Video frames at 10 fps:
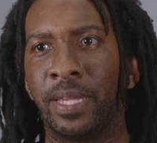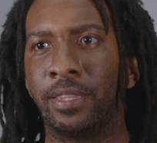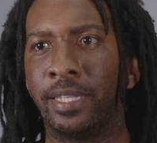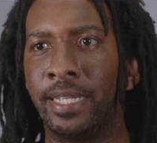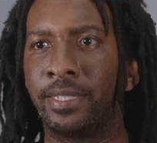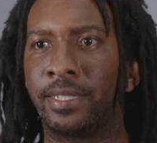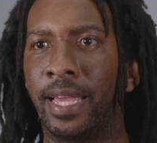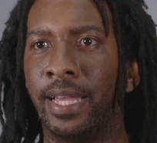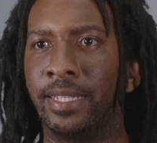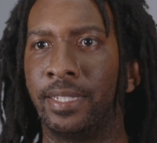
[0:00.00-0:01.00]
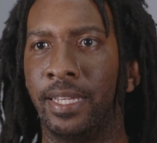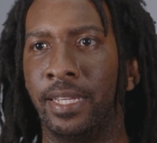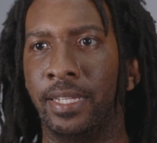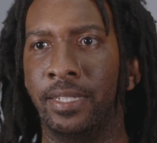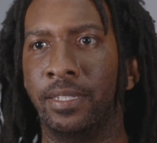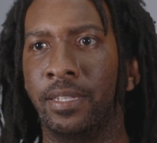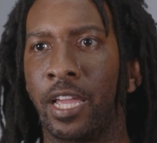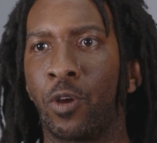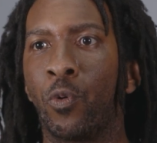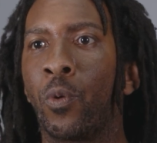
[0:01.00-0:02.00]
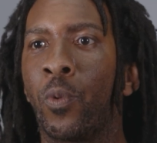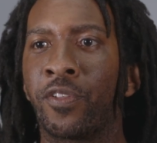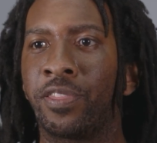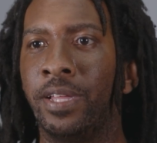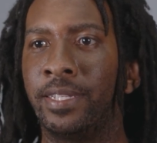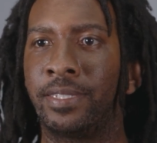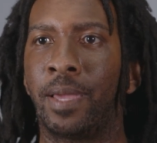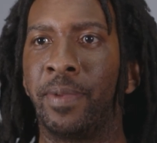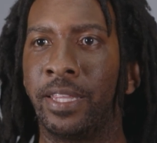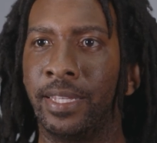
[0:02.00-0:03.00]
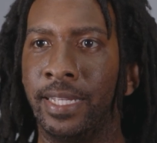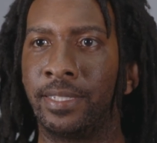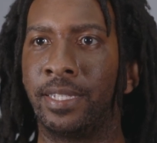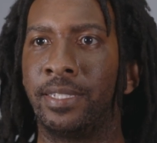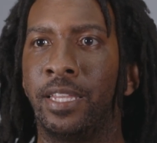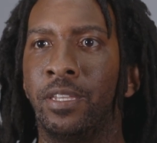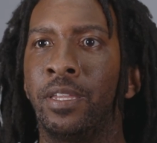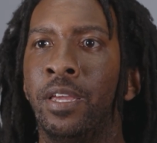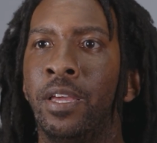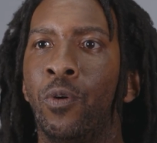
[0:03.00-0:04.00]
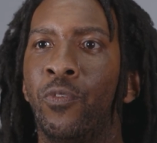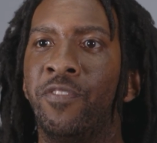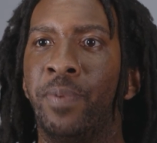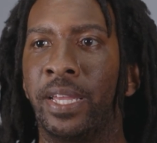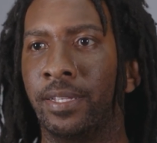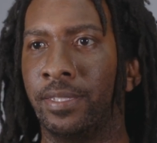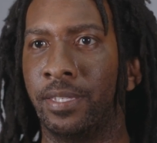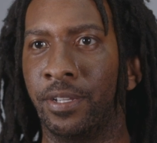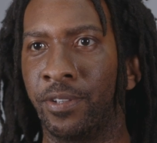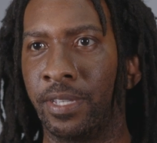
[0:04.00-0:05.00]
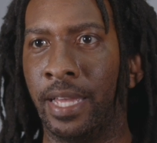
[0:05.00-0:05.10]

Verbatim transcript: mean least as in like we're worthless. I mean least as in we've been considered